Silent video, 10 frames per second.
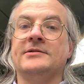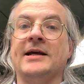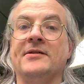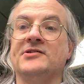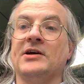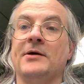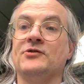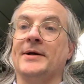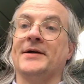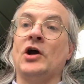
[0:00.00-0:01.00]
take the time
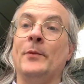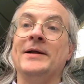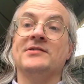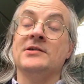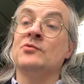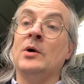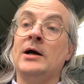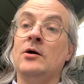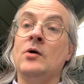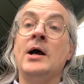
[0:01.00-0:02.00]
to add a comment as
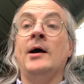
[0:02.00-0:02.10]
well.